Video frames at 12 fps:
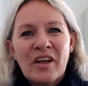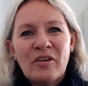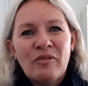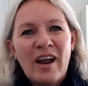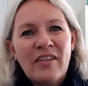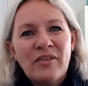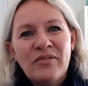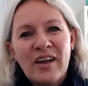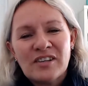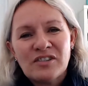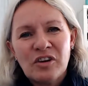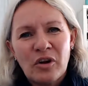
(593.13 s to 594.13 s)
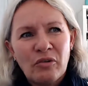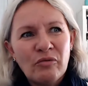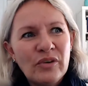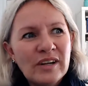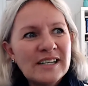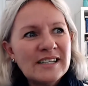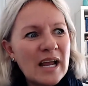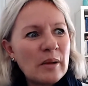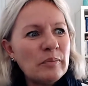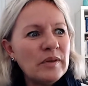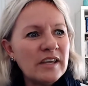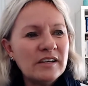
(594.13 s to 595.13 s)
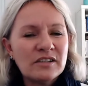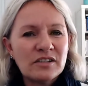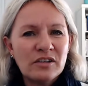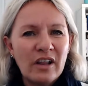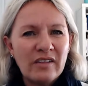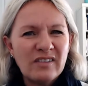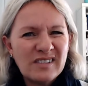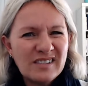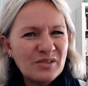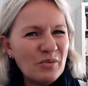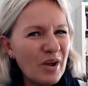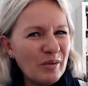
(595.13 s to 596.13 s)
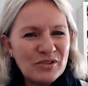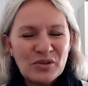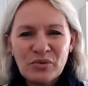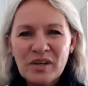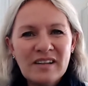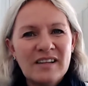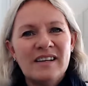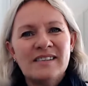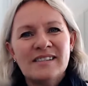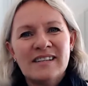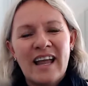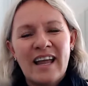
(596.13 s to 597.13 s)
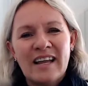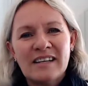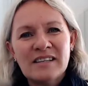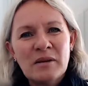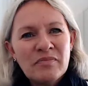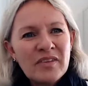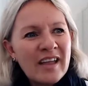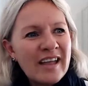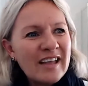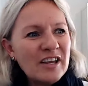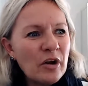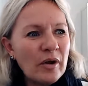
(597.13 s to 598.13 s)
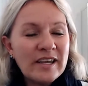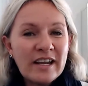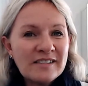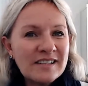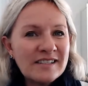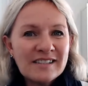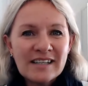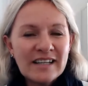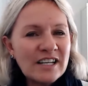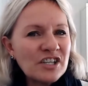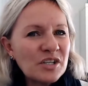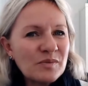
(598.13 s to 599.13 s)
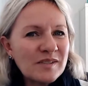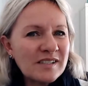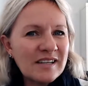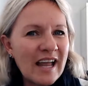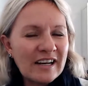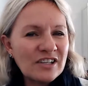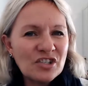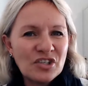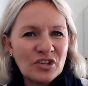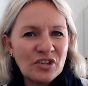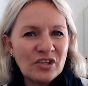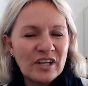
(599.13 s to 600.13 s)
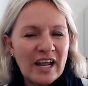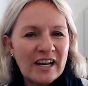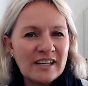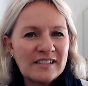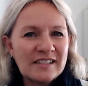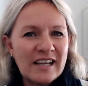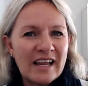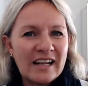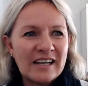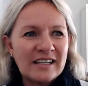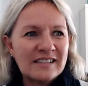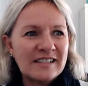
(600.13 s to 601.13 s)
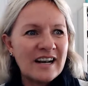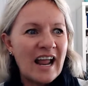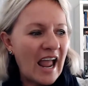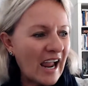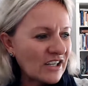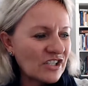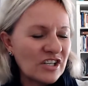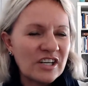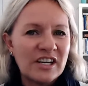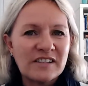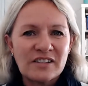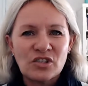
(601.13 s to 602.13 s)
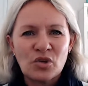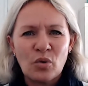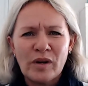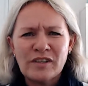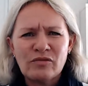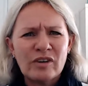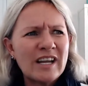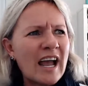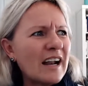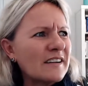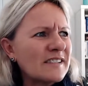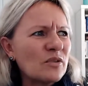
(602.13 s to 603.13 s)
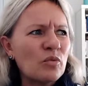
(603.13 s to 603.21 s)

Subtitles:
around the fact, really tapping into like, this is why I'm doing this. And, again, as I said, leadership's an attitude, and it's an action, and it's a choice, regardless